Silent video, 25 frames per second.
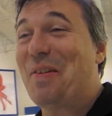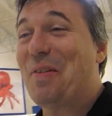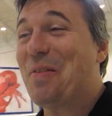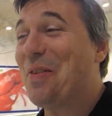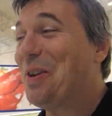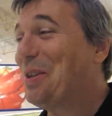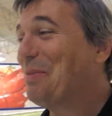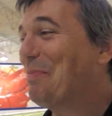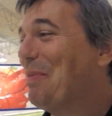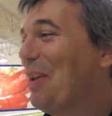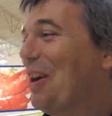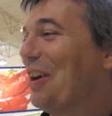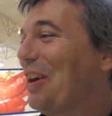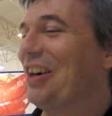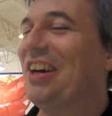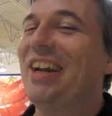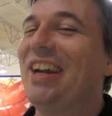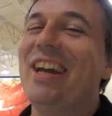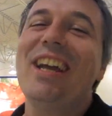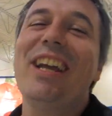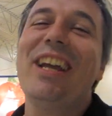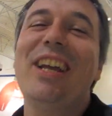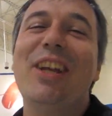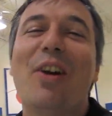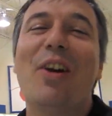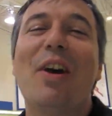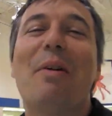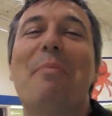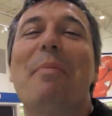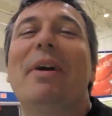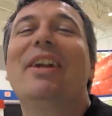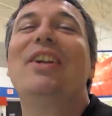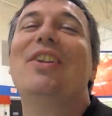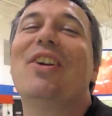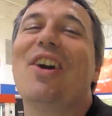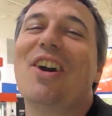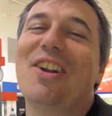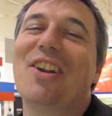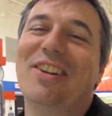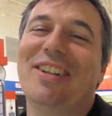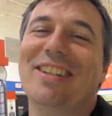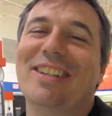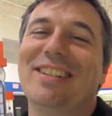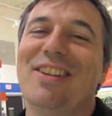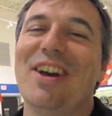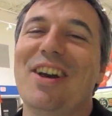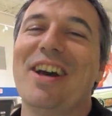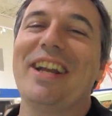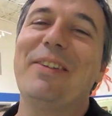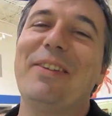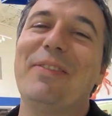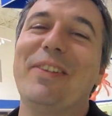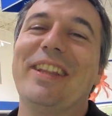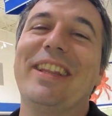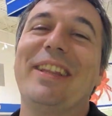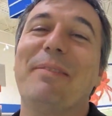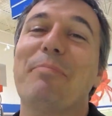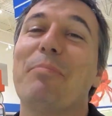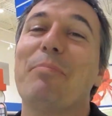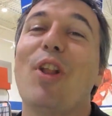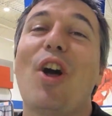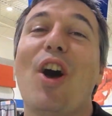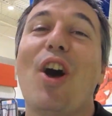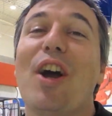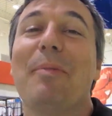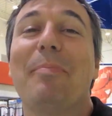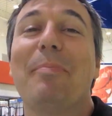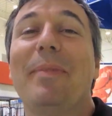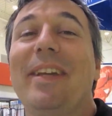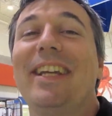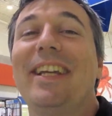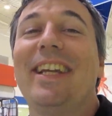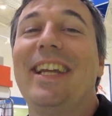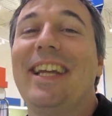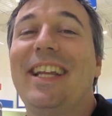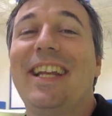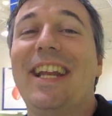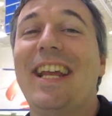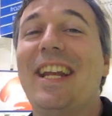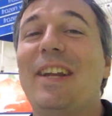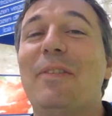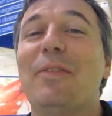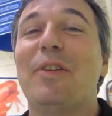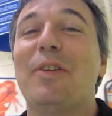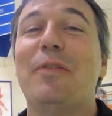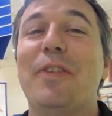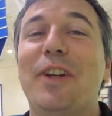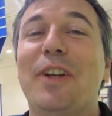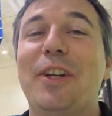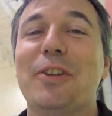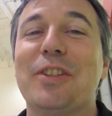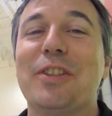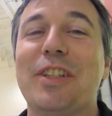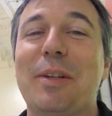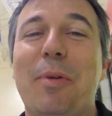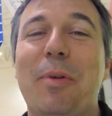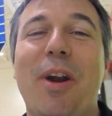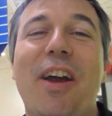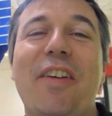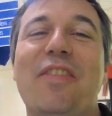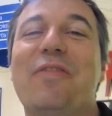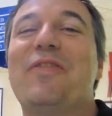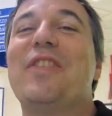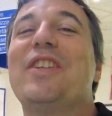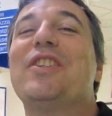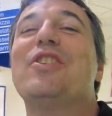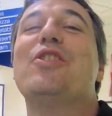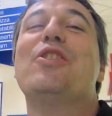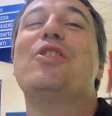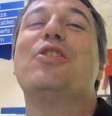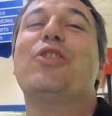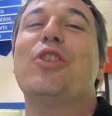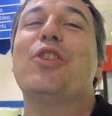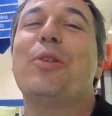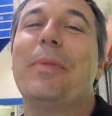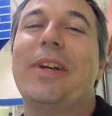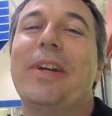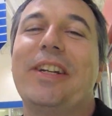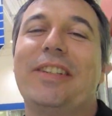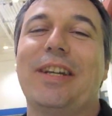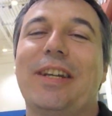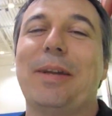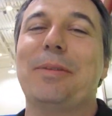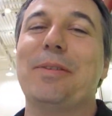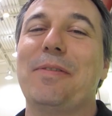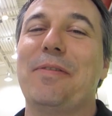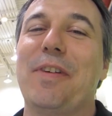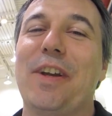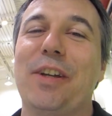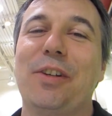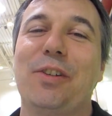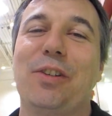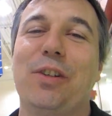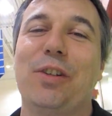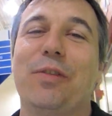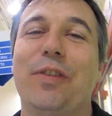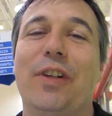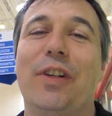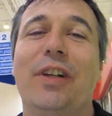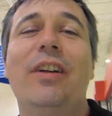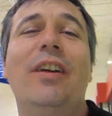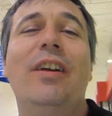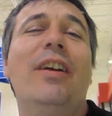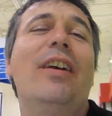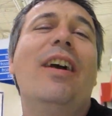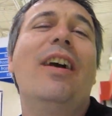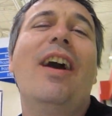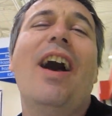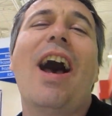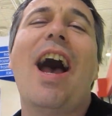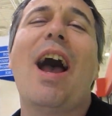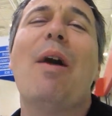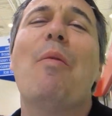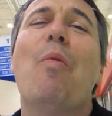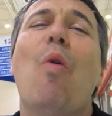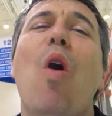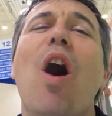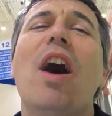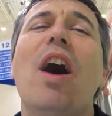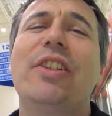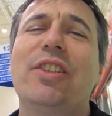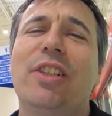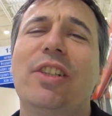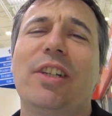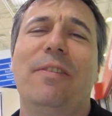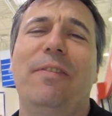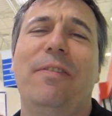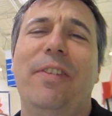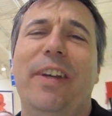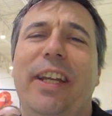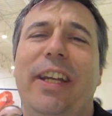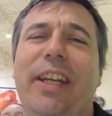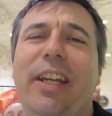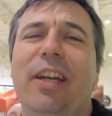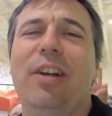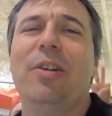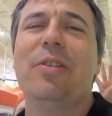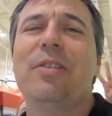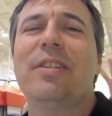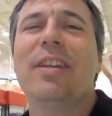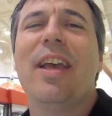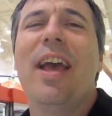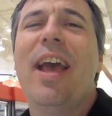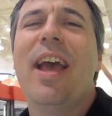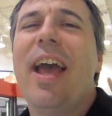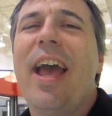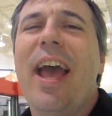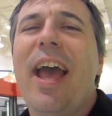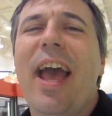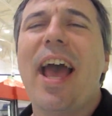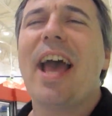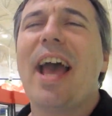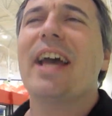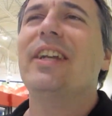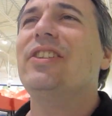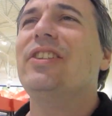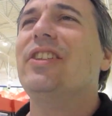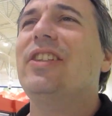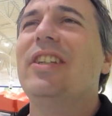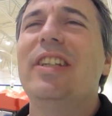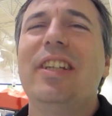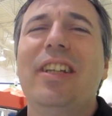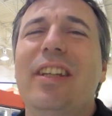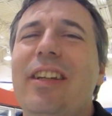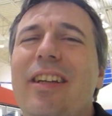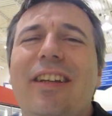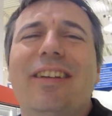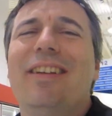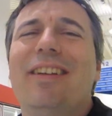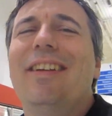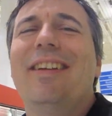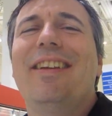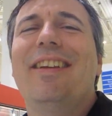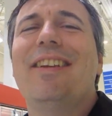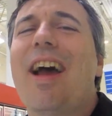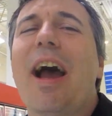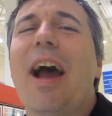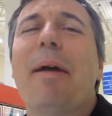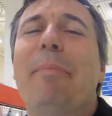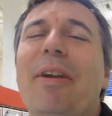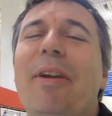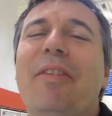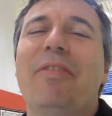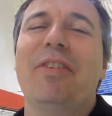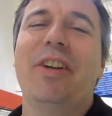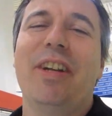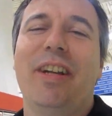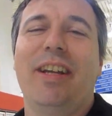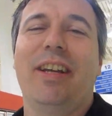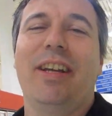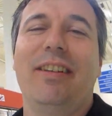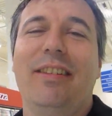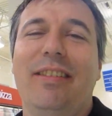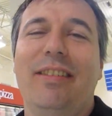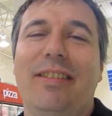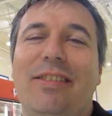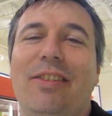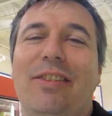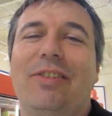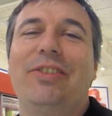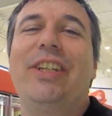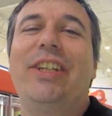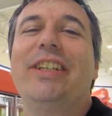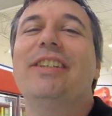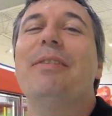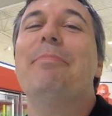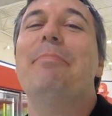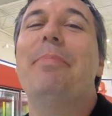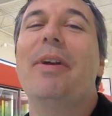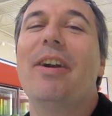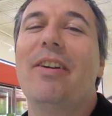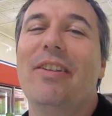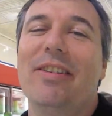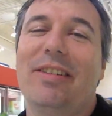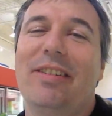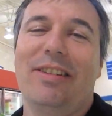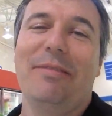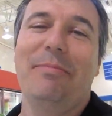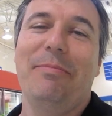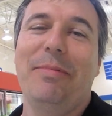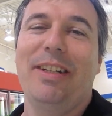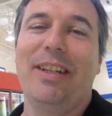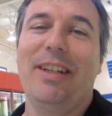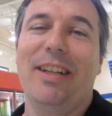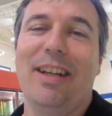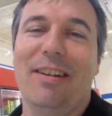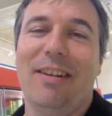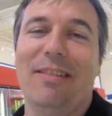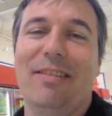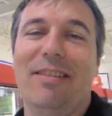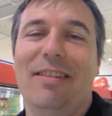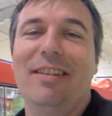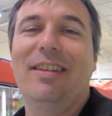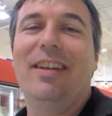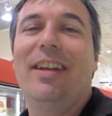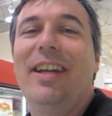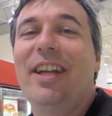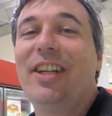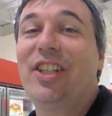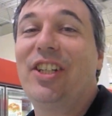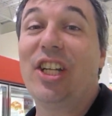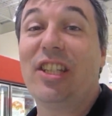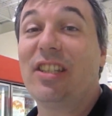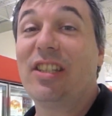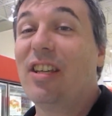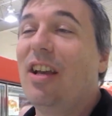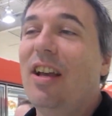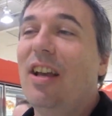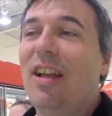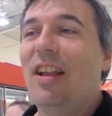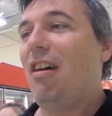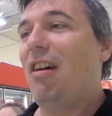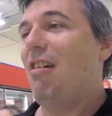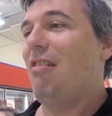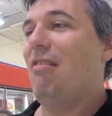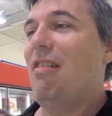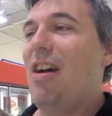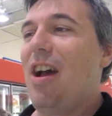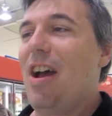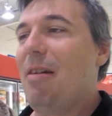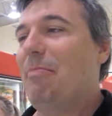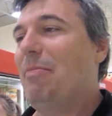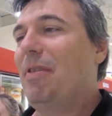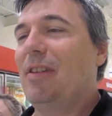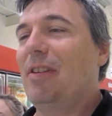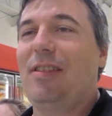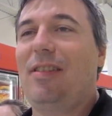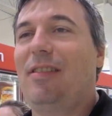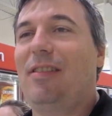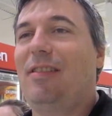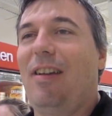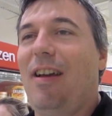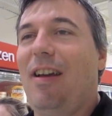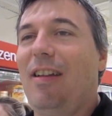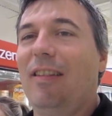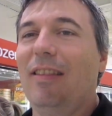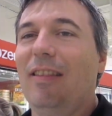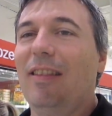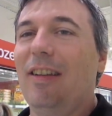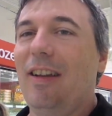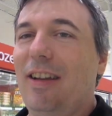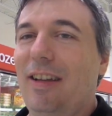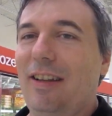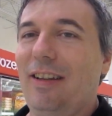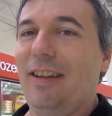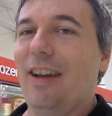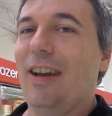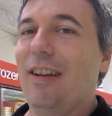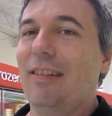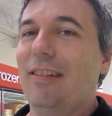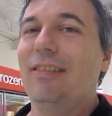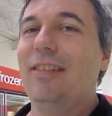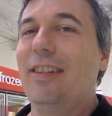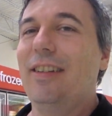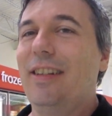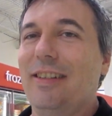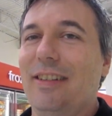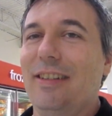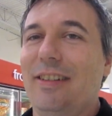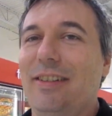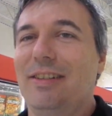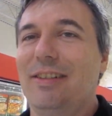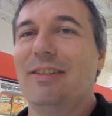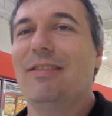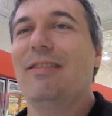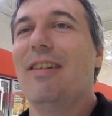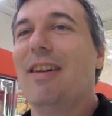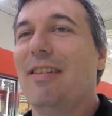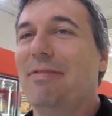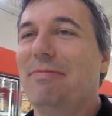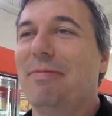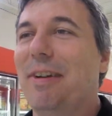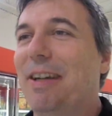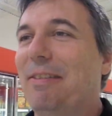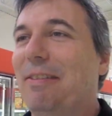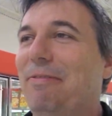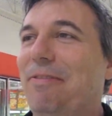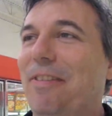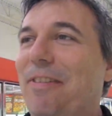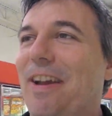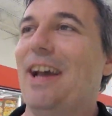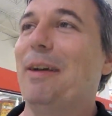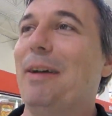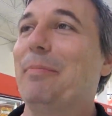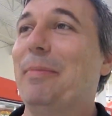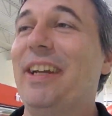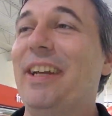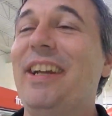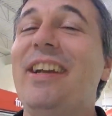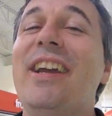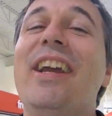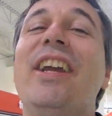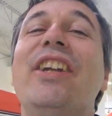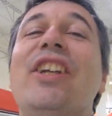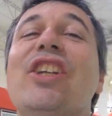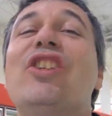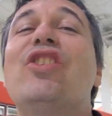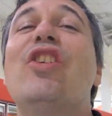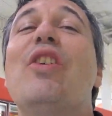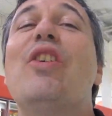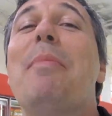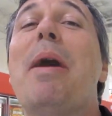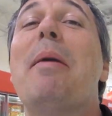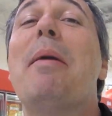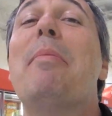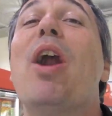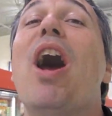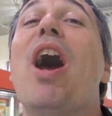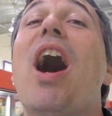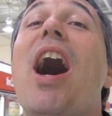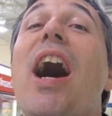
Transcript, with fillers: for worst vlogger. You know, my daughter does not even vlog me in any of her videos anymore. I visit her so many times in Vancouver. He has. I watch her videos and I'm never in it. So she's embarrassed of me now. She's, oh, I'm a stunt lady. I don't need to show off my family. No. Just remember,